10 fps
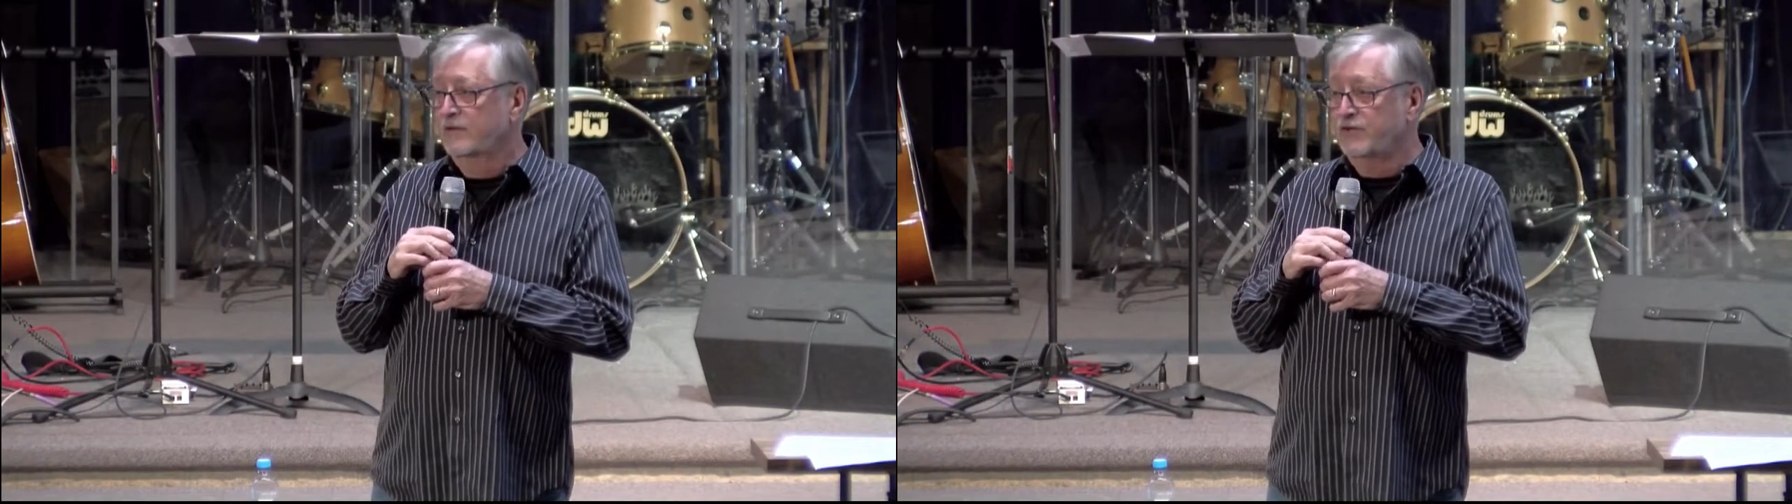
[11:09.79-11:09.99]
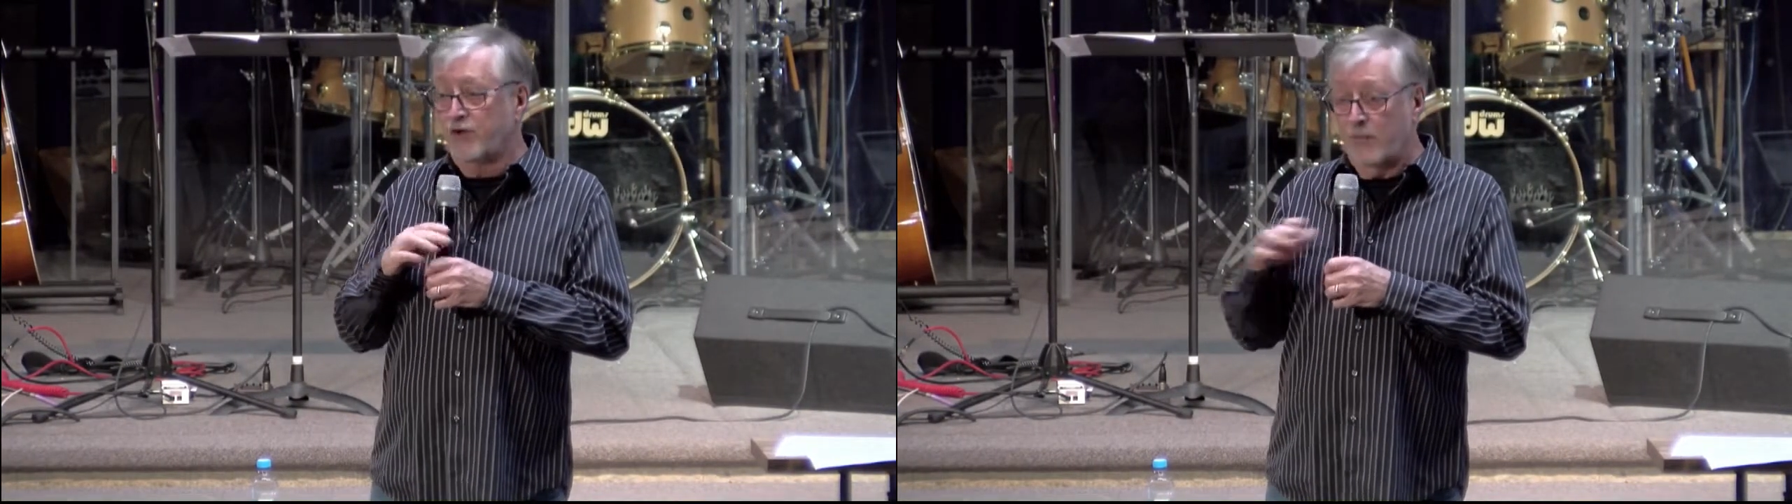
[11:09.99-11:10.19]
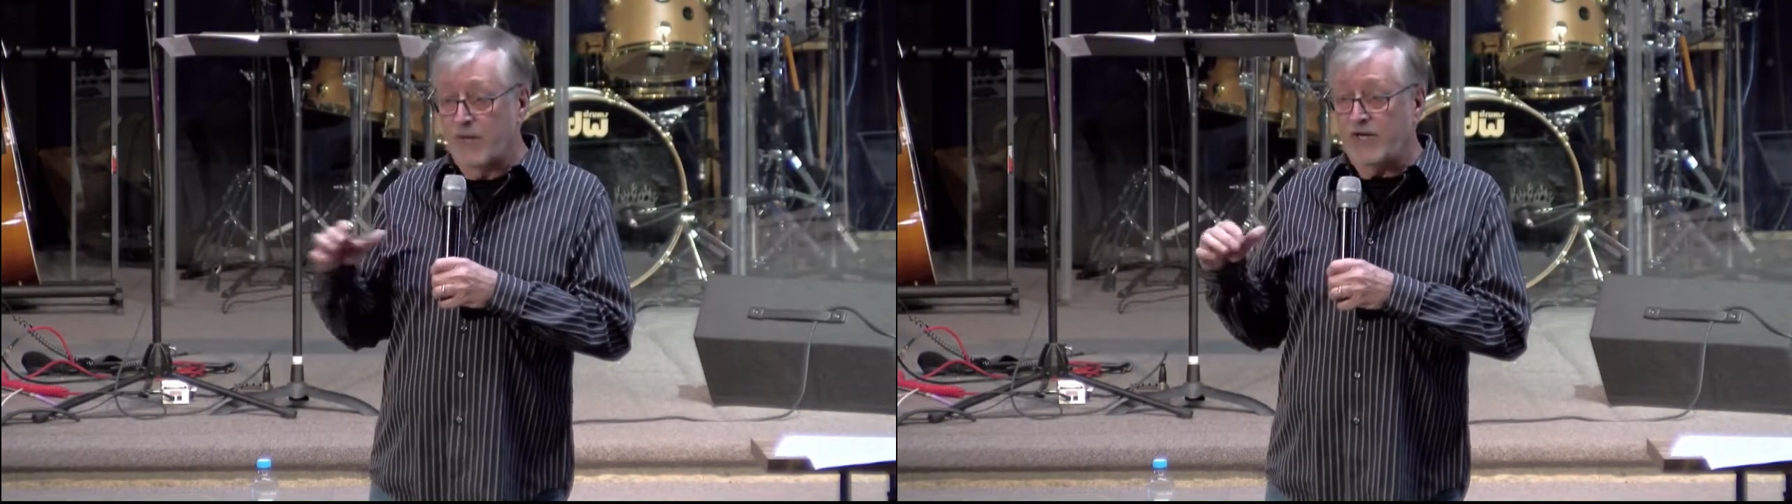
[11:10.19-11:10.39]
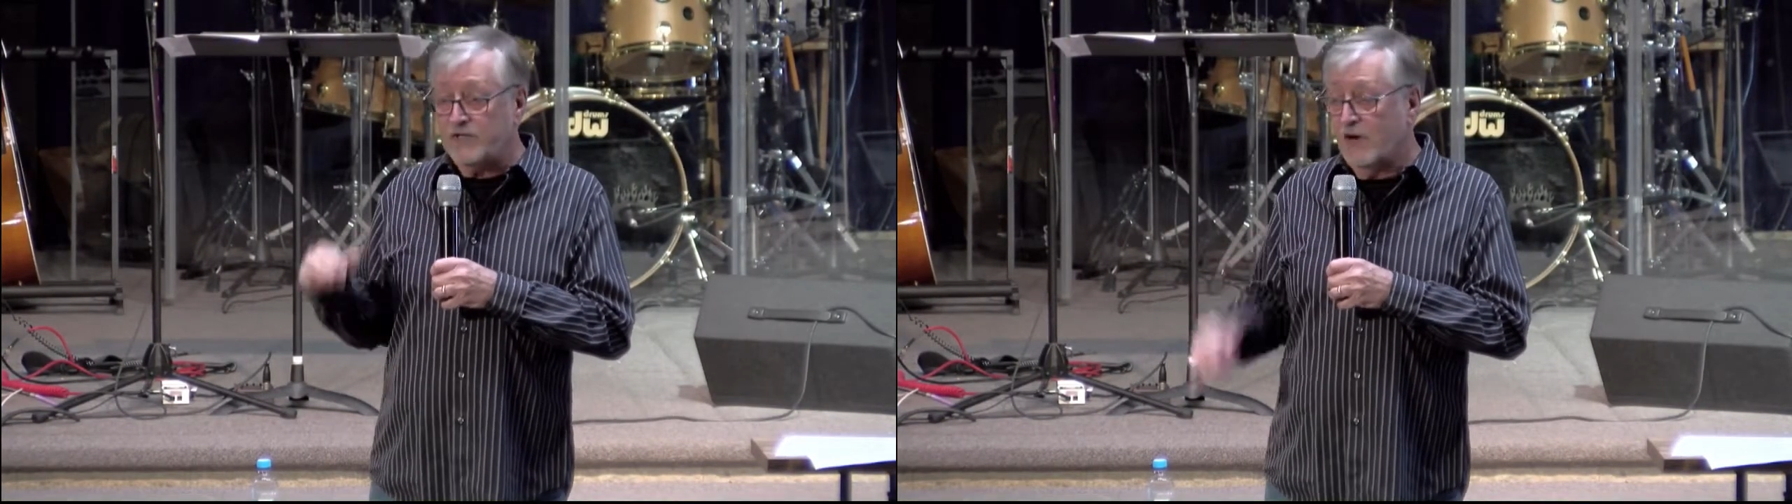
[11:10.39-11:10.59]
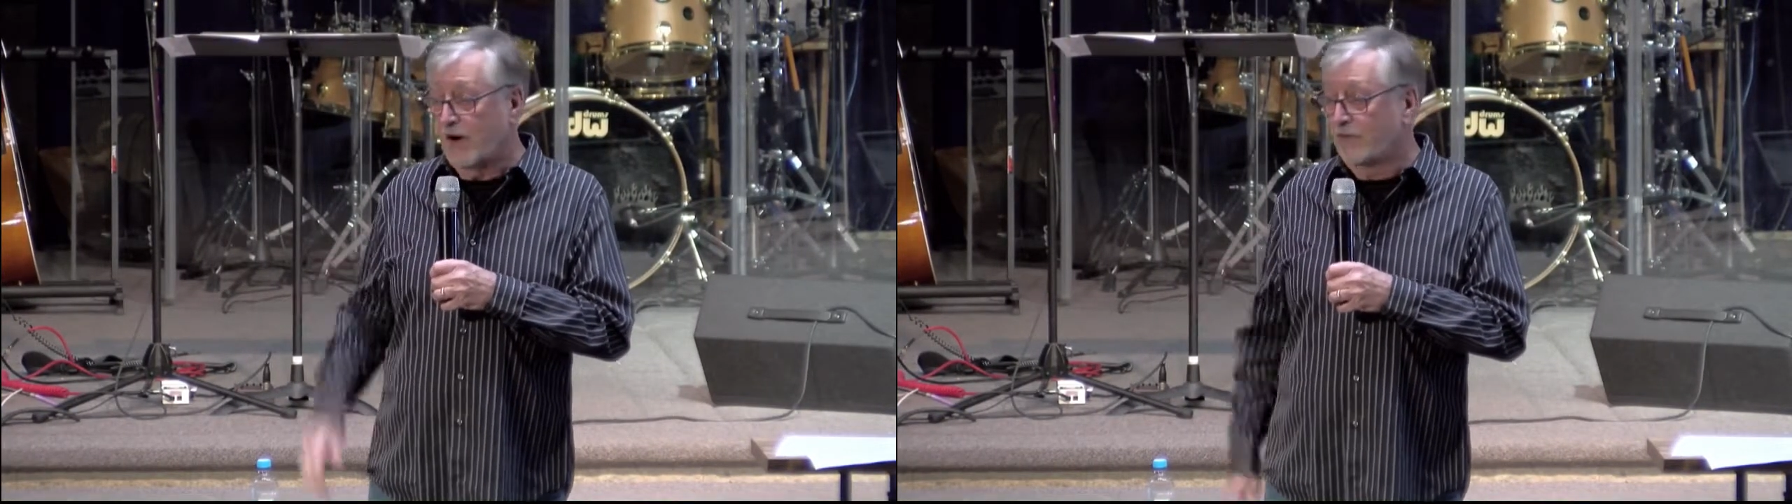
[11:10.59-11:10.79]

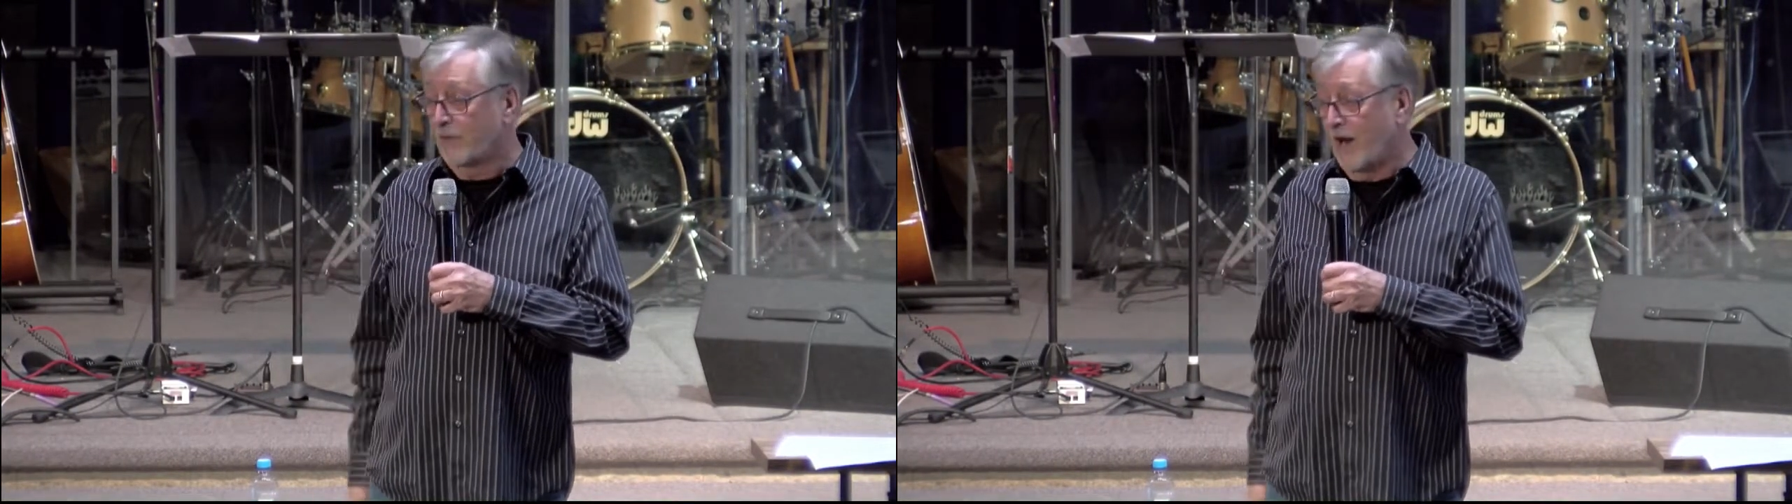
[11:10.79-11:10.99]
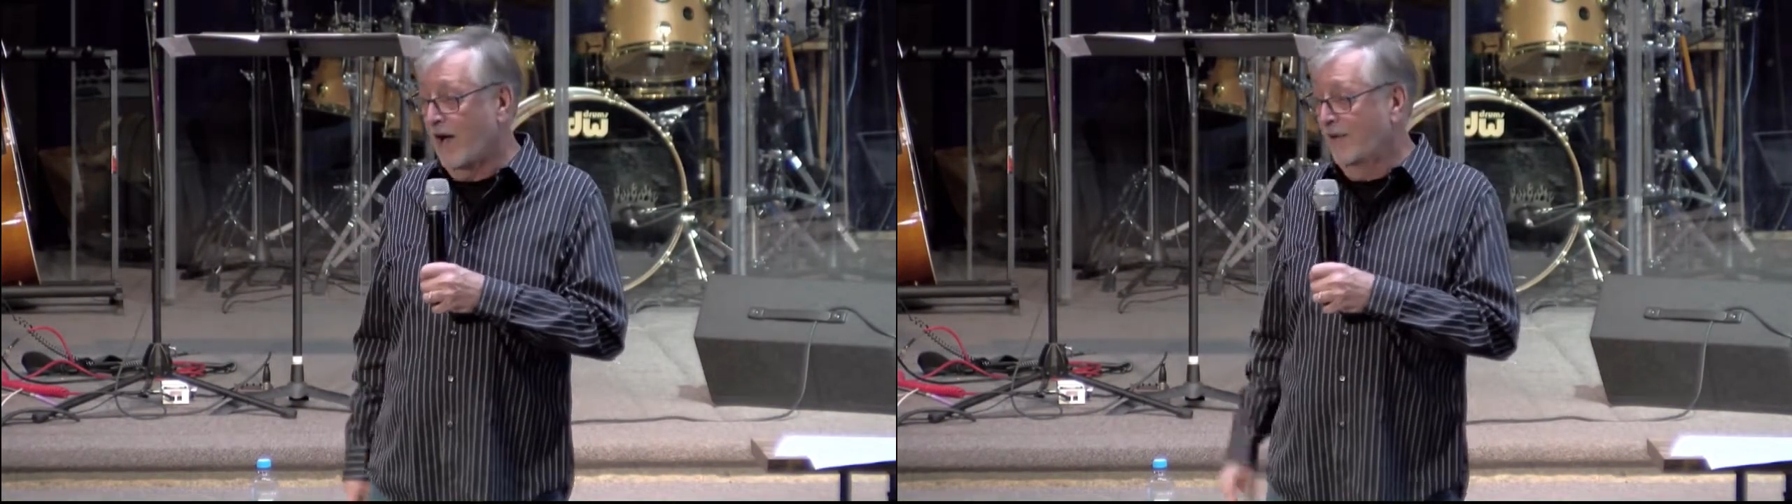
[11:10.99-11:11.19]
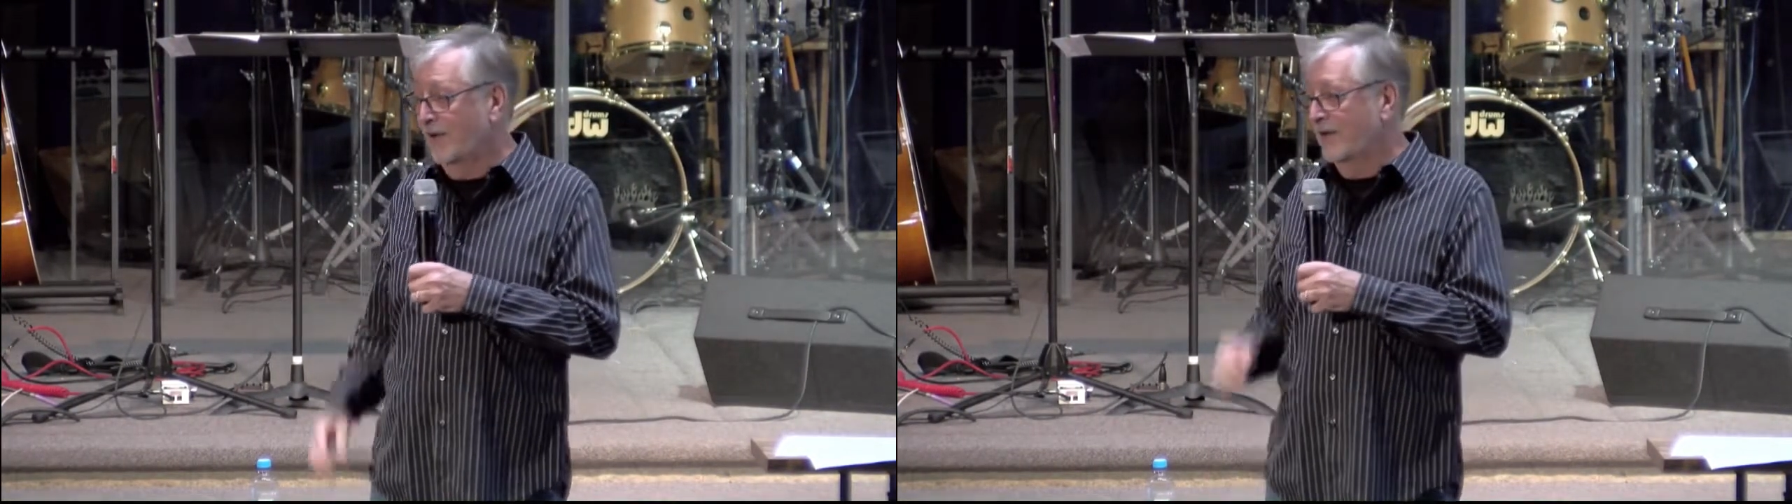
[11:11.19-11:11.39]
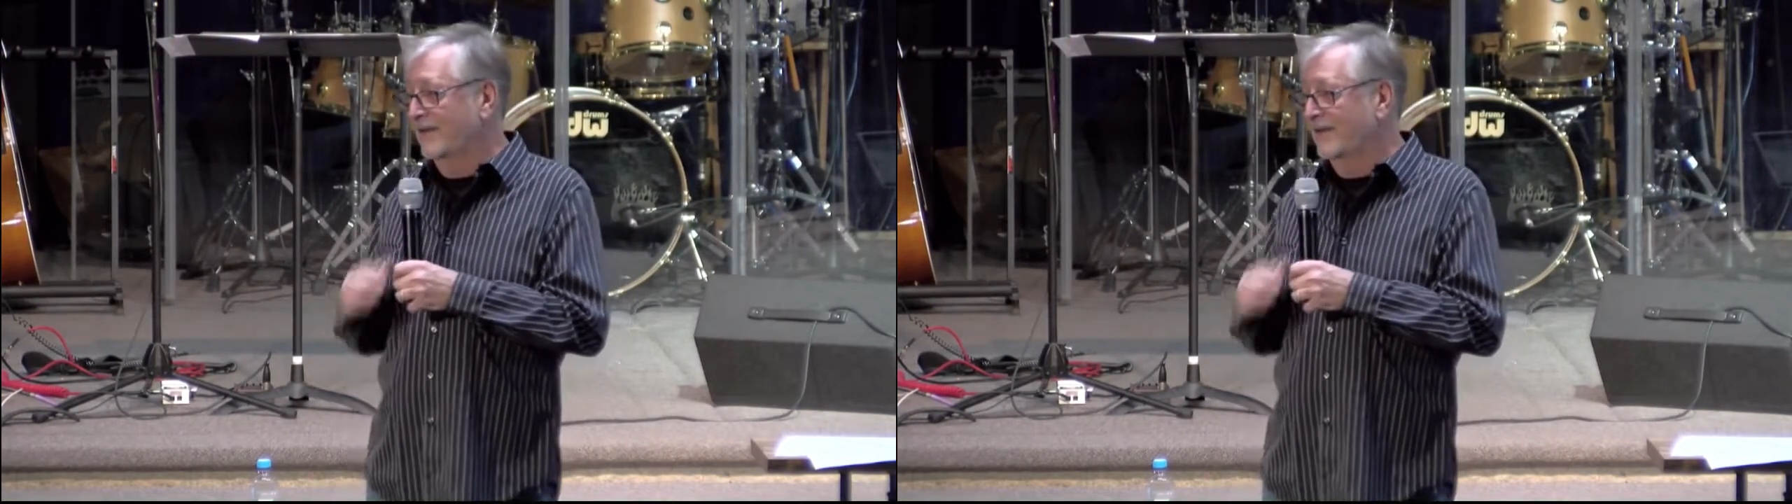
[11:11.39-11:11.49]
Germany's hard ground.